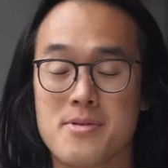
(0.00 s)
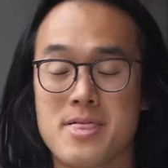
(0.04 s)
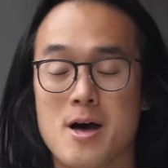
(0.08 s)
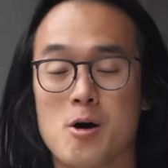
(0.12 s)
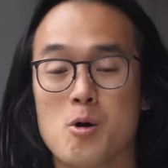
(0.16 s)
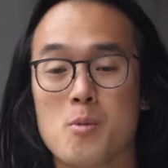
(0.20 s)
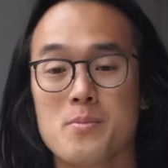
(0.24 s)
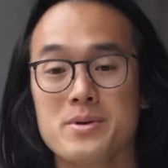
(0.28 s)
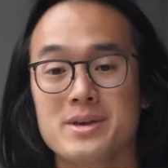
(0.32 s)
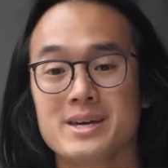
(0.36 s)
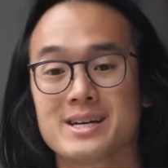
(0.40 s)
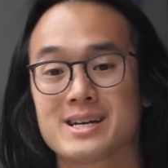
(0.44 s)
that
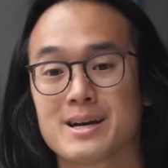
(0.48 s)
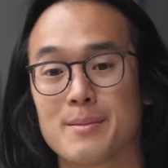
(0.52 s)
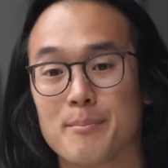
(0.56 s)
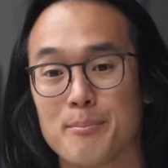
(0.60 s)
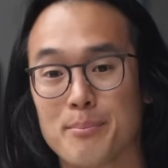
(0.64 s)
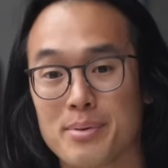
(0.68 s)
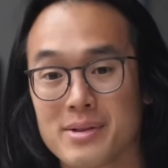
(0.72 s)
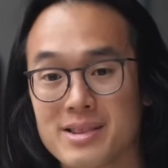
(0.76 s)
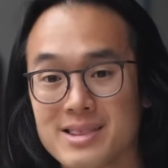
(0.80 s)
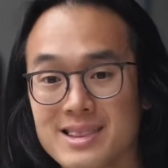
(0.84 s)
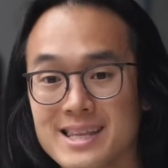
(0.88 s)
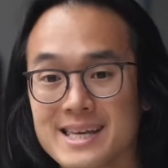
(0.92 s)
will be a
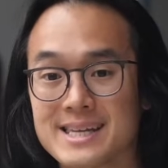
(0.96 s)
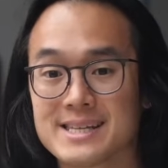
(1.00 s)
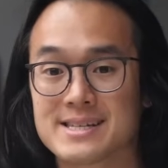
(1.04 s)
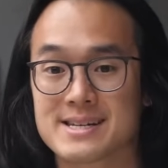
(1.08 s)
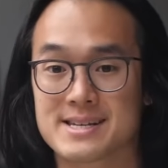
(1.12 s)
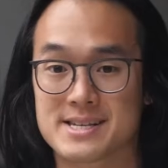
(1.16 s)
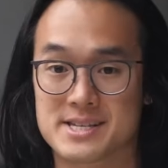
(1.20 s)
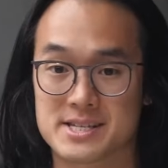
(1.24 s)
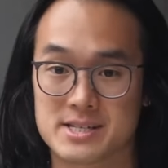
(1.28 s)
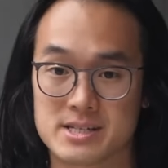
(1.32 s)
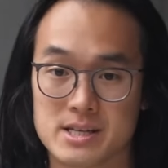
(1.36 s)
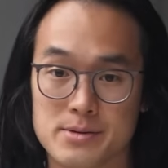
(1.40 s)

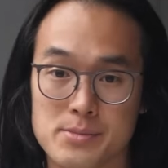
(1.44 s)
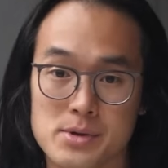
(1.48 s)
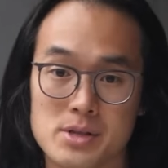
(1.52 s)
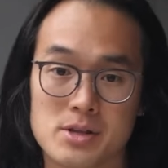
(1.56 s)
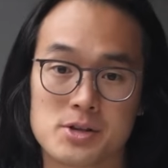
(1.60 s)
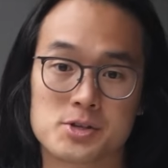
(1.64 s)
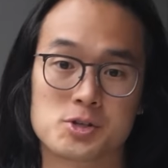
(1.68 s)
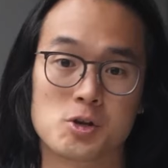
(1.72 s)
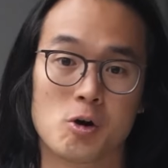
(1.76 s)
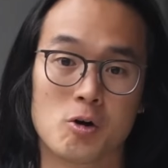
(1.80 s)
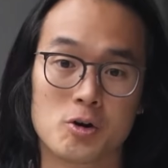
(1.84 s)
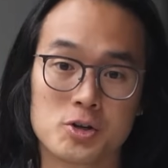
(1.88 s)
complete
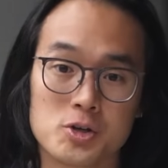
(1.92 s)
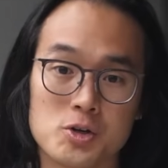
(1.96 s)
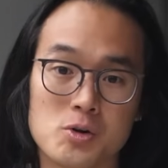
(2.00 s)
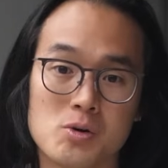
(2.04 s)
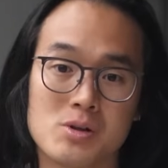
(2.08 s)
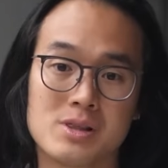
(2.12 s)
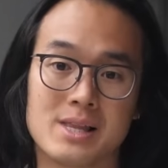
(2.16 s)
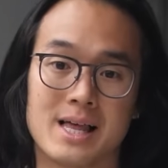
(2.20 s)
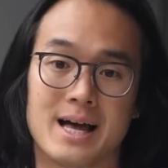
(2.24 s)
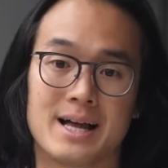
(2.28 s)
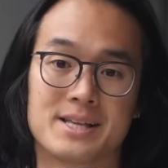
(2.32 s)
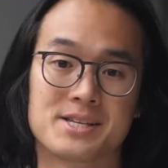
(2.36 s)
stimulus on
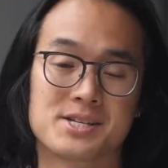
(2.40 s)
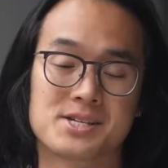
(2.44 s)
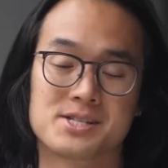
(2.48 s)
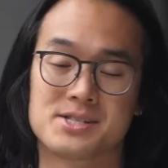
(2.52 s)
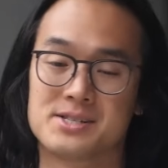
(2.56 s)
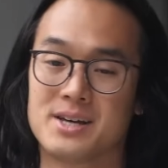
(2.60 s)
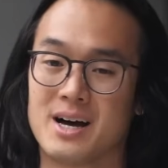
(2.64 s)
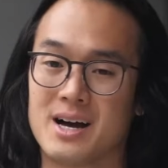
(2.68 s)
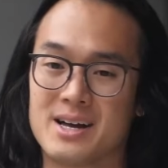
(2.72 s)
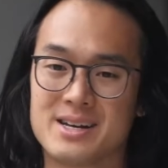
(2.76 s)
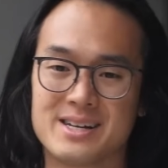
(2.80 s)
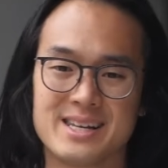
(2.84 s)
your lats
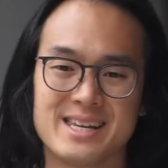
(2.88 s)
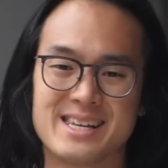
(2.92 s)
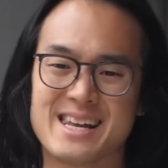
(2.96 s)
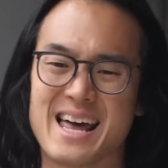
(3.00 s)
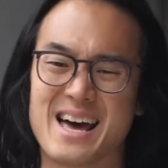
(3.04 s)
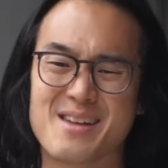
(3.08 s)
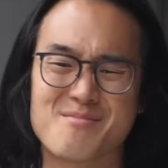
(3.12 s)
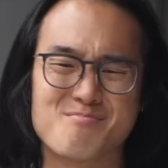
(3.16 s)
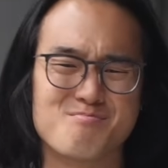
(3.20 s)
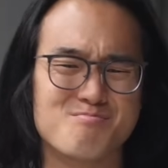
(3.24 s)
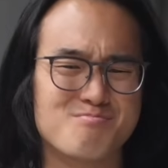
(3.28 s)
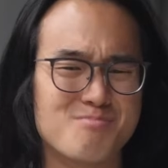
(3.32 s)
done in
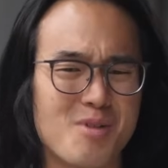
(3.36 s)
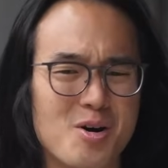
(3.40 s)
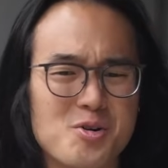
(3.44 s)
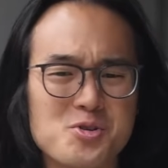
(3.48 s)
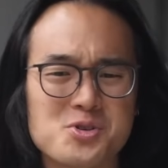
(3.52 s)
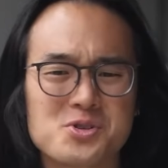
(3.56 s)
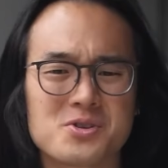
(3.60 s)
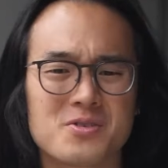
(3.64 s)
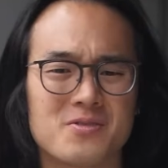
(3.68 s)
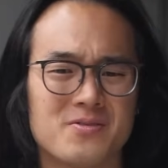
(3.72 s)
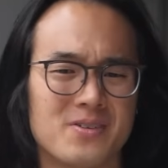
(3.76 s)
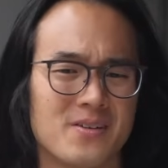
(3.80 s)
at
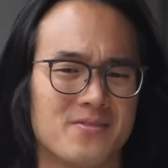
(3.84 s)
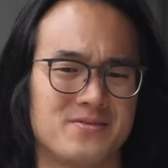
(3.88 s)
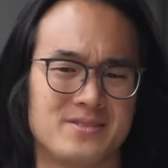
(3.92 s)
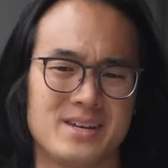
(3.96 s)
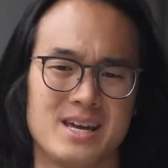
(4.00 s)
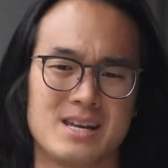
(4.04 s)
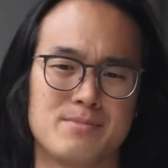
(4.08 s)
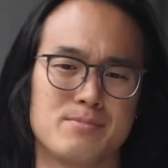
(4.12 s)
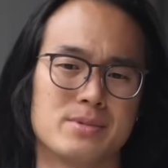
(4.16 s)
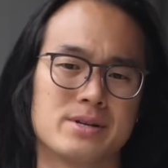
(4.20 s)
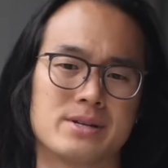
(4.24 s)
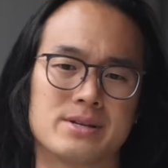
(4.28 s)
most
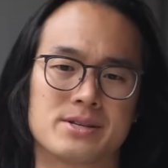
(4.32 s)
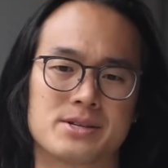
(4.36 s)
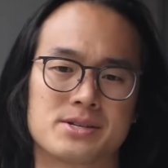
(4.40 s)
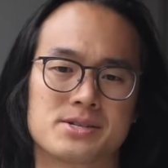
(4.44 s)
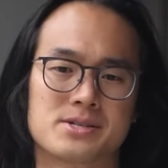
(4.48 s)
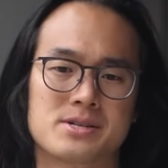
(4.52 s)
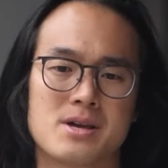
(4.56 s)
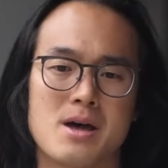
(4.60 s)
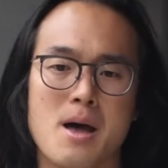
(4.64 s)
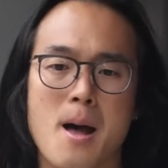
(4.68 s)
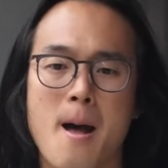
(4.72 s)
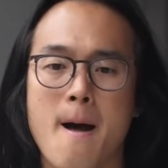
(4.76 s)
15
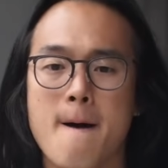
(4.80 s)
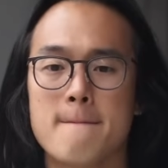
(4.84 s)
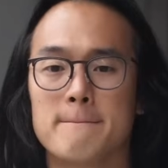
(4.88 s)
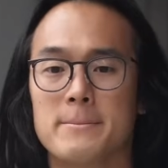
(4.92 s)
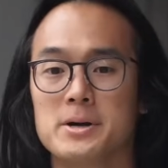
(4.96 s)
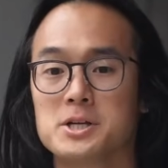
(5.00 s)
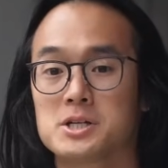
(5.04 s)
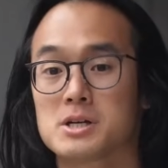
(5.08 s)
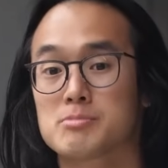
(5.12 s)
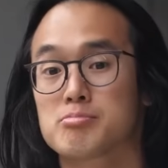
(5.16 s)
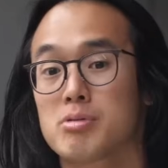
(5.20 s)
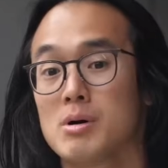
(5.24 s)
minutes,
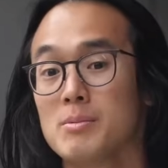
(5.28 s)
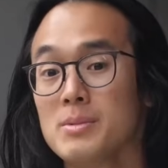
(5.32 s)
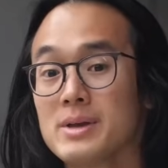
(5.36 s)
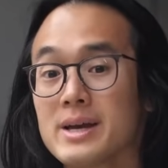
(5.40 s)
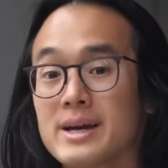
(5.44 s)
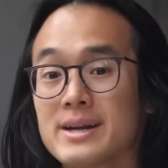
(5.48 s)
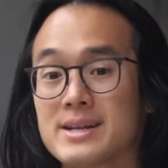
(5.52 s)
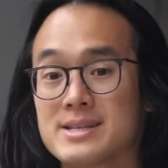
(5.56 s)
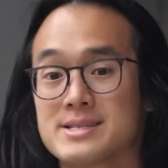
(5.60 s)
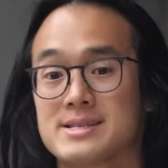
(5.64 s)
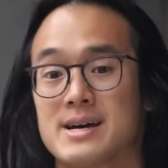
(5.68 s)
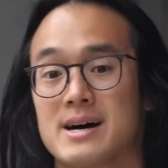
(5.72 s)
but you could probably
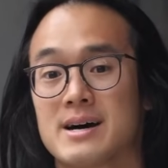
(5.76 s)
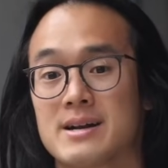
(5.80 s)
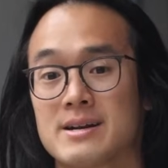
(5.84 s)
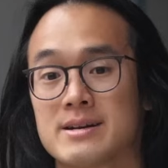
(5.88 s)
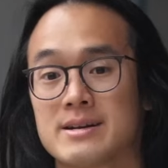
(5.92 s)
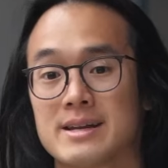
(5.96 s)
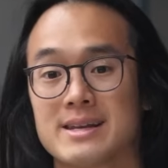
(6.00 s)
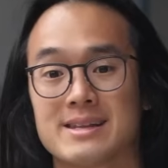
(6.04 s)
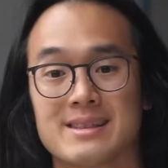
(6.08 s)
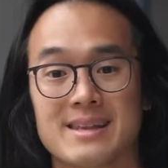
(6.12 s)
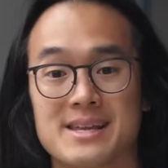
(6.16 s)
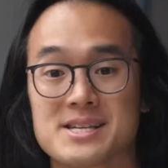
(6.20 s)
get it
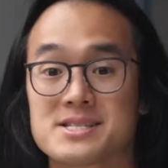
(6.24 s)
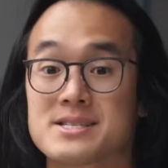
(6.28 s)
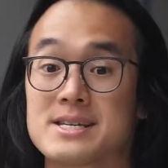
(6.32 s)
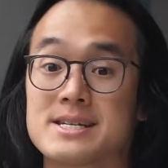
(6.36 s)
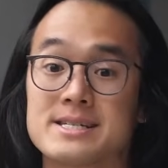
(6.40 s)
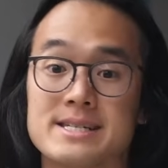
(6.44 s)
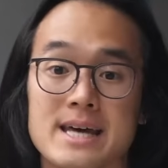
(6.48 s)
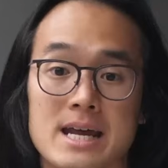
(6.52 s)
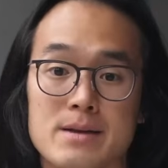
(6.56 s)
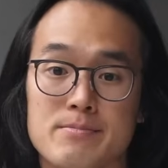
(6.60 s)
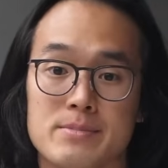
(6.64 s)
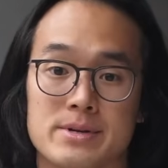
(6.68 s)
done in less
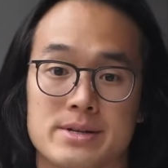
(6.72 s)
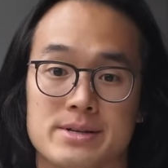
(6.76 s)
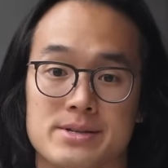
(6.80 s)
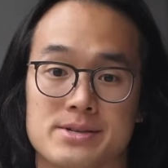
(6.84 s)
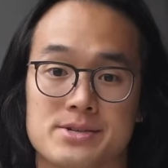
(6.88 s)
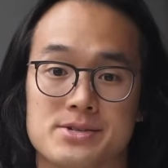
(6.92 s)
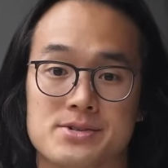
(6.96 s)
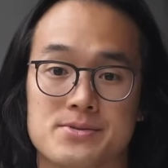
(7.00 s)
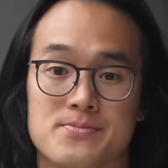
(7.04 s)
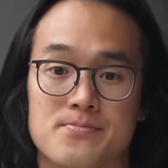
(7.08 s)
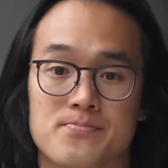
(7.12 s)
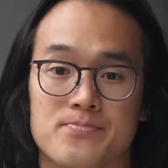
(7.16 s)
than 10
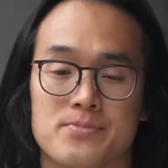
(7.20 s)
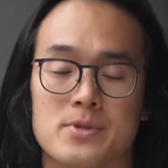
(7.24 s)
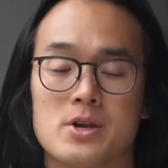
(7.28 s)
minutes.